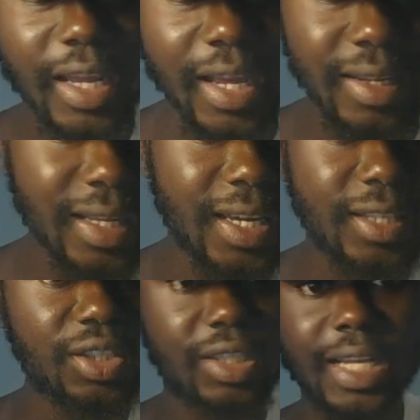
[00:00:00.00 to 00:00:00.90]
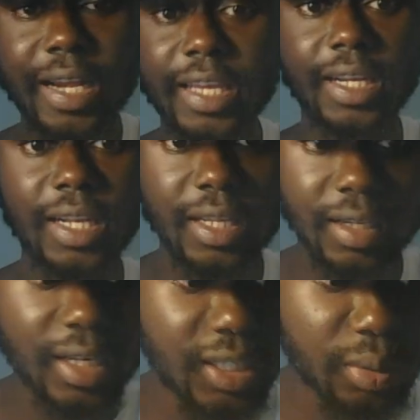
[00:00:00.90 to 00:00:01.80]
and the kid just sounded like a
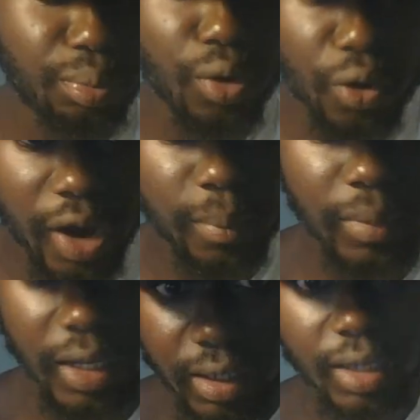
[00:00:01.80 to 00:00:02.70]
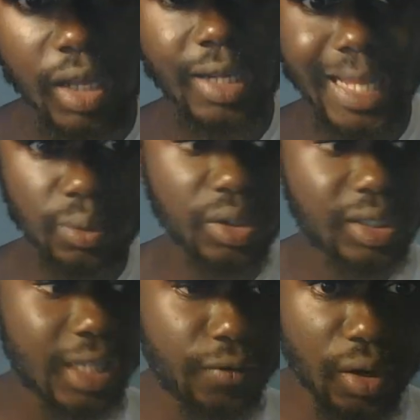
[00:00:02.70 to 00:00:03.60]
leader. He's a program leader. That's what
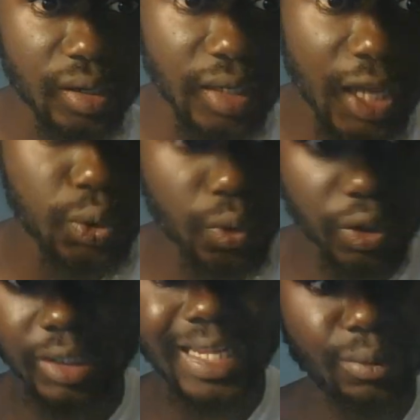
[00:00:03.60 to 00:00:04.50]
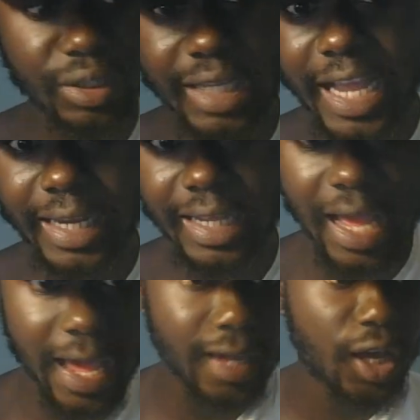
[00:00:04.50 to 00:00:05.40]
Stephon Diggs was. That was the kind of
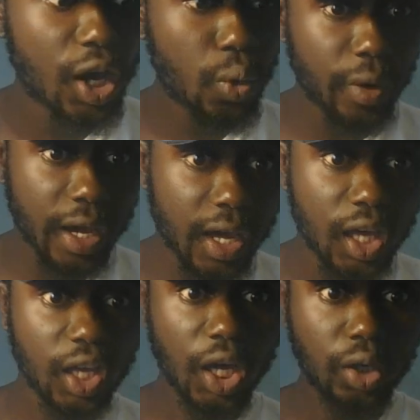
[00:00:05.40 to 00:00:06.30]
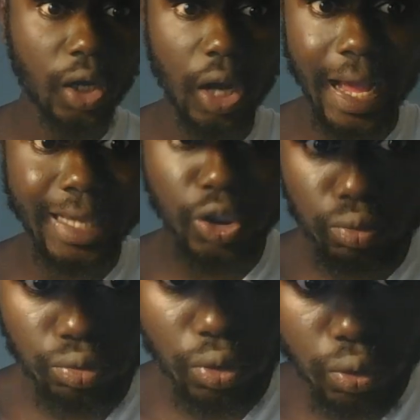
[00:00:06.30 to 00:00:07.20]
guy where high
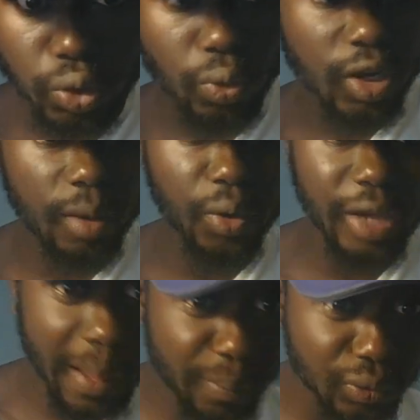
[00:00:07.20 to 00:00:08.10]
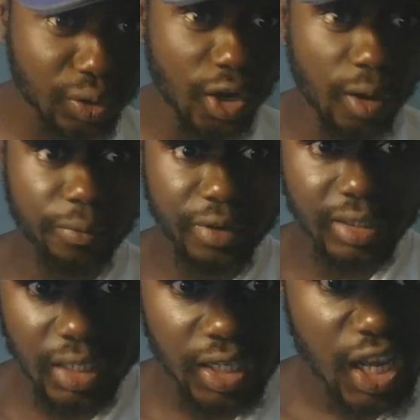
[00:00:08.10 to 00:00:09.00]
school recruits who come on campus to come
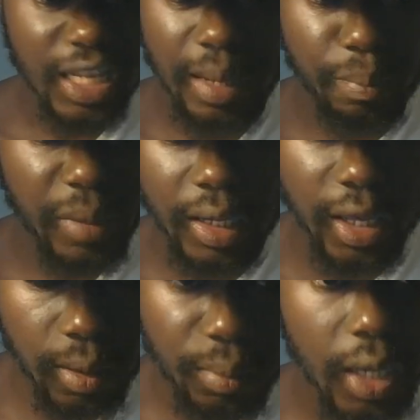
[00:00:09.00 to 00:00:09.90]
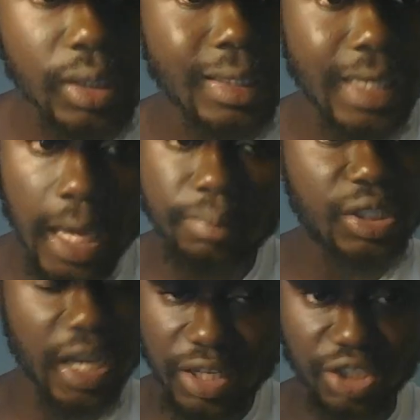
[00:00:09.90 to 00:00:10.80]
visit, they meet him, it's a game
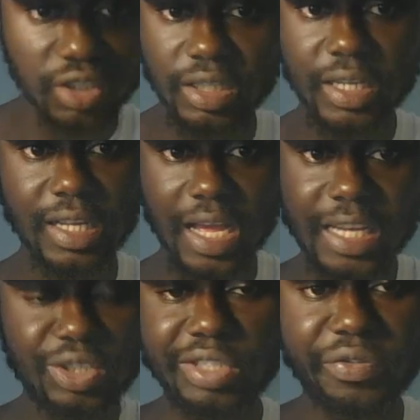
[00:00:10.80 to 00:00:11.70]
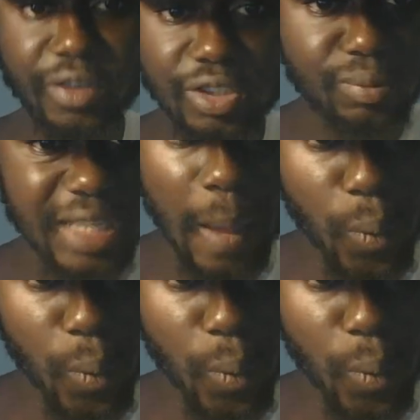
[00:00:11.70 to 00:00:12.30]
changer. Guys just feel some type